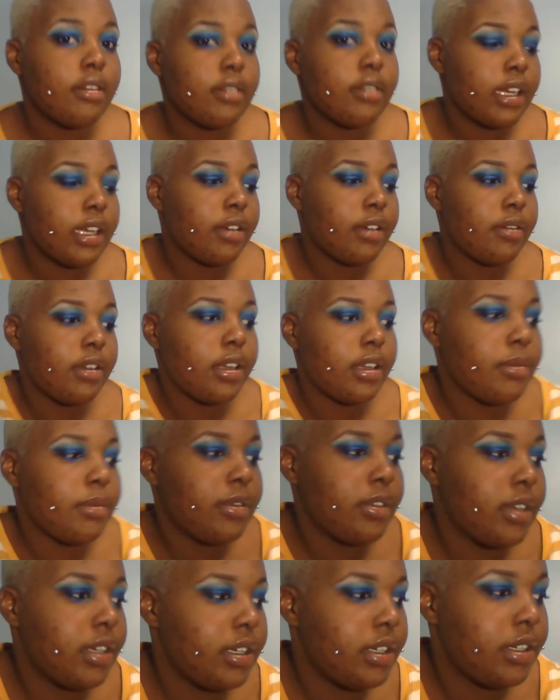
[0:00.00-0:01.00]
Now what I'm
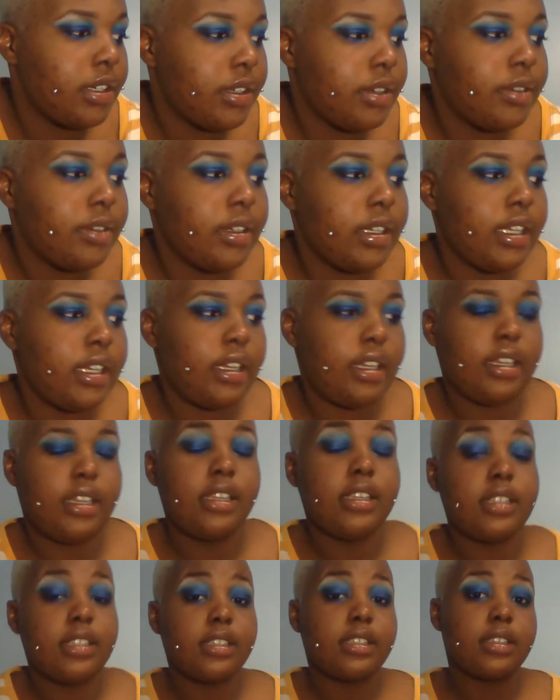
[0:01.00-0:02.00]
going to do
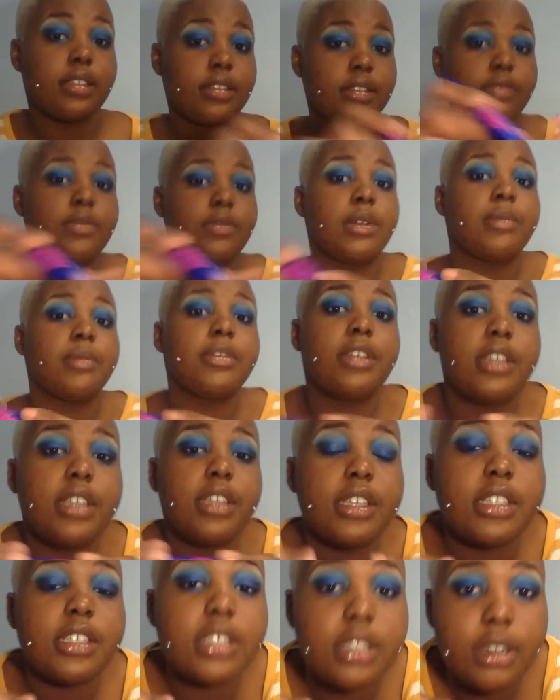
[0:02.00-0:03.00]
is I'm going
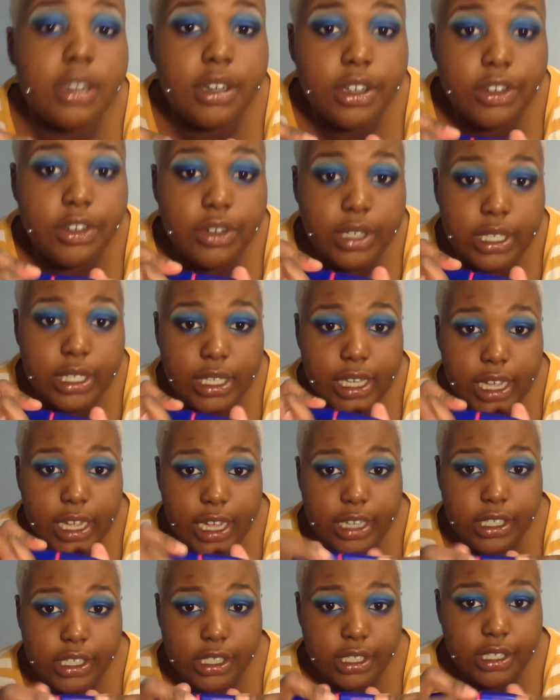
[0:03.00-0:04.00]
to get started on
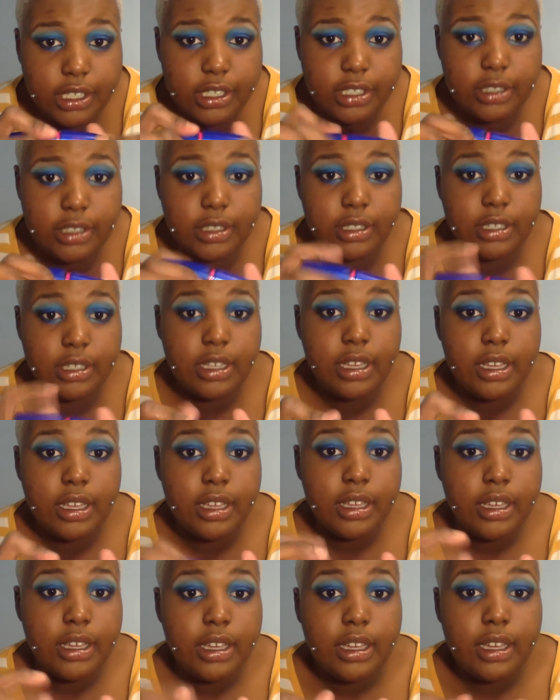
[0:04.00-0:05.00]
lashes.
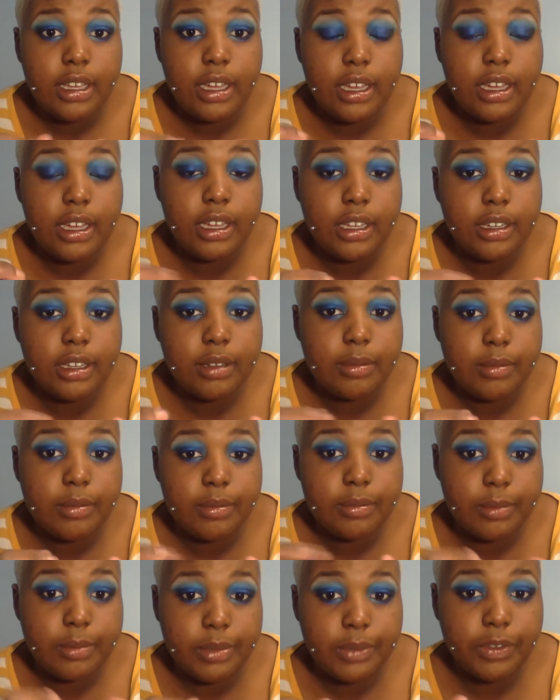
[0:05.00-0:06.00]

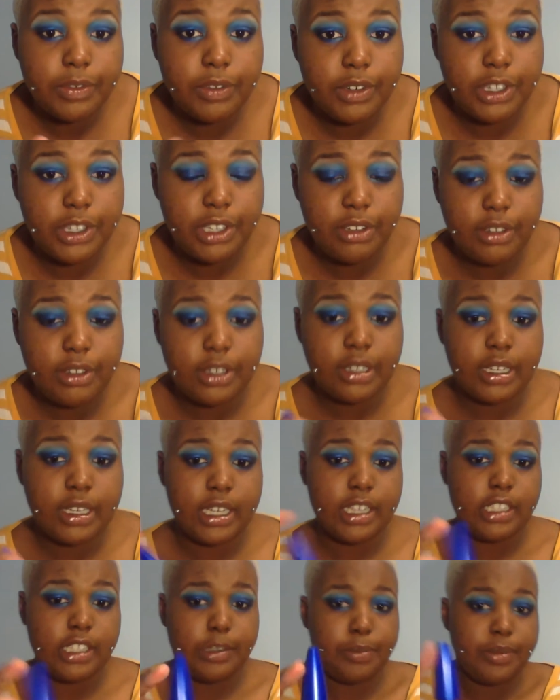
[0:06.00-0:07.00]
Before you
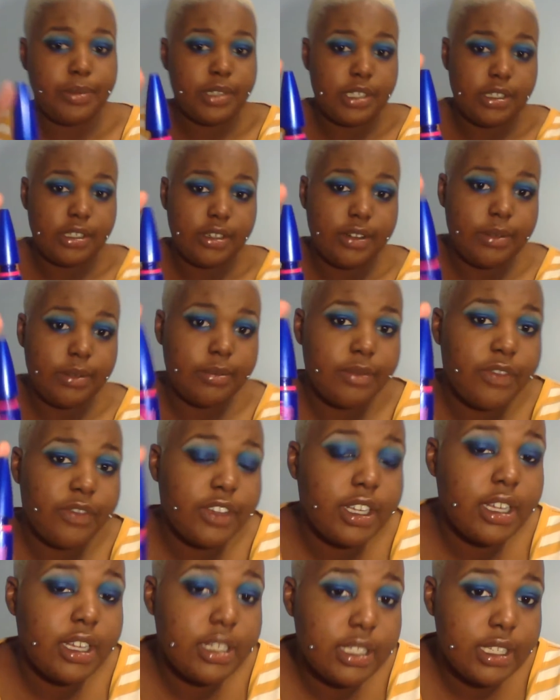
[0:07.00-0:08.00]
always put your
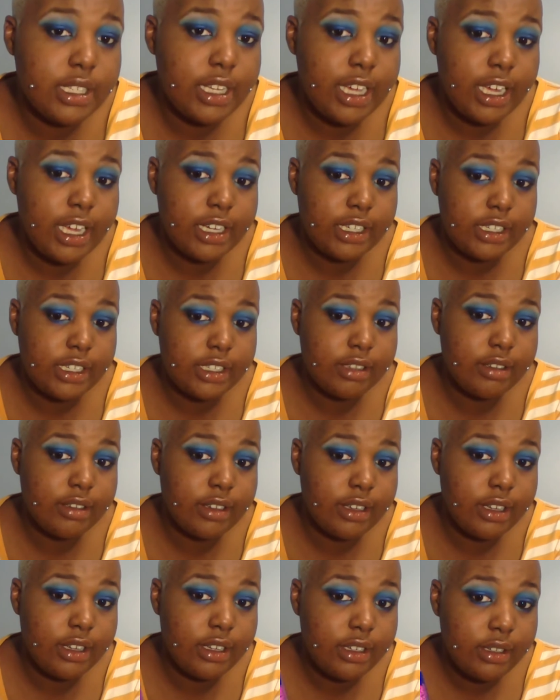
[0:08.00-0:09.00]
false lashes
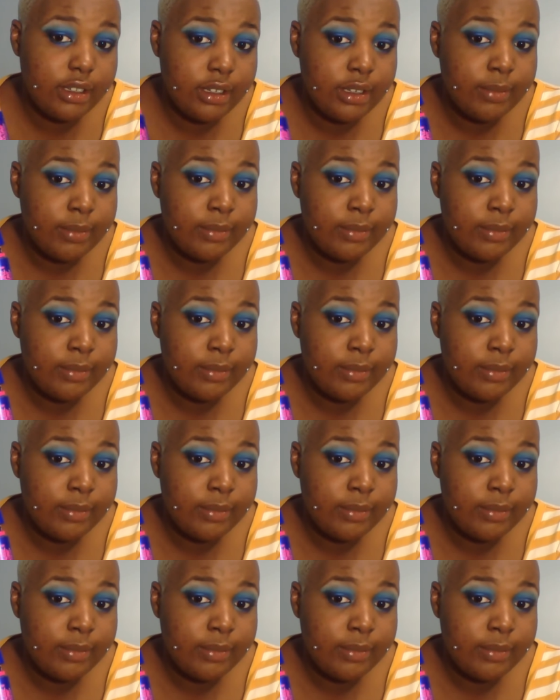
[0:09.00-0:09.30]
on,